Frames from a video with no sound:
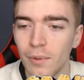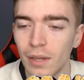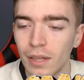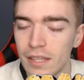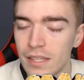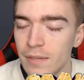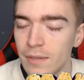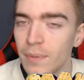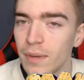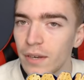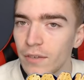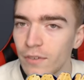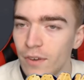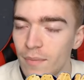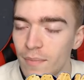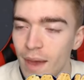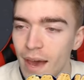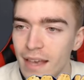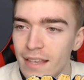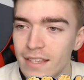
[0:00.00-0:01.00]
Well, it's a bit of
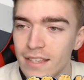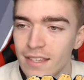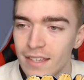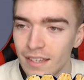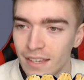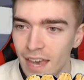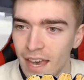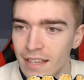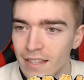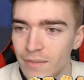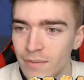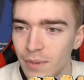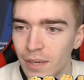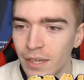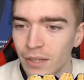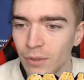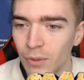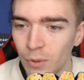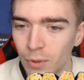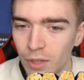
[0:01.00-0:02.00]
a mess. Yes,
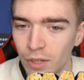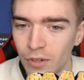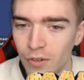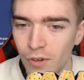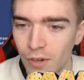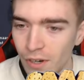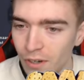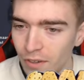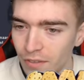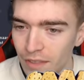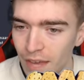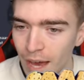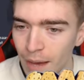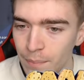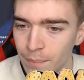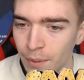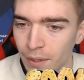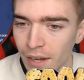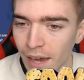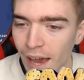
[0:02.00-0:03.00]
we can all agree on
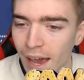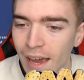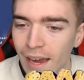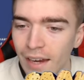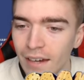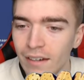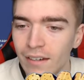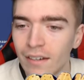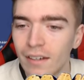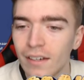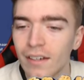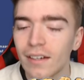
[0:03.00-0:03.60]
that, but hey,